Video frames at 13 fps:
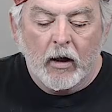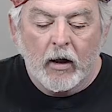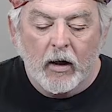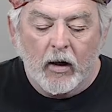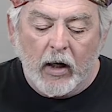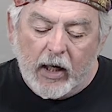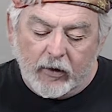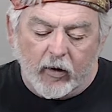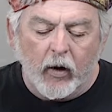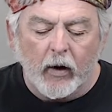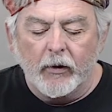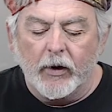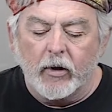All right, so
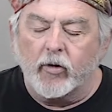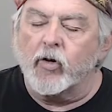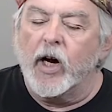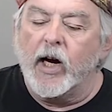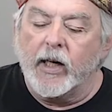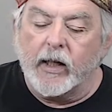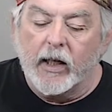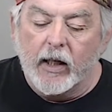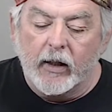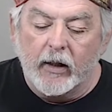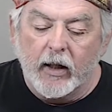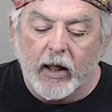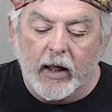everything's dry
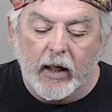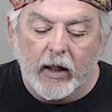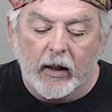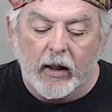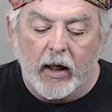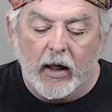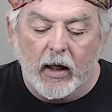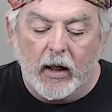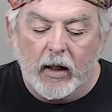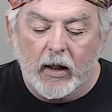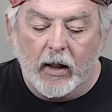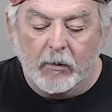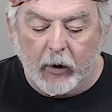again, and
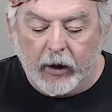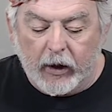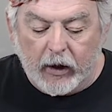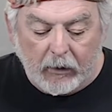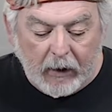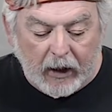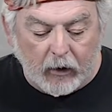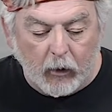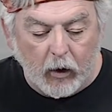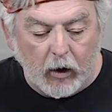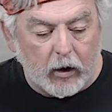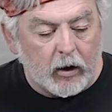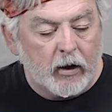I'm ready to get back to
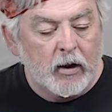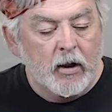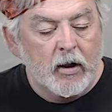work.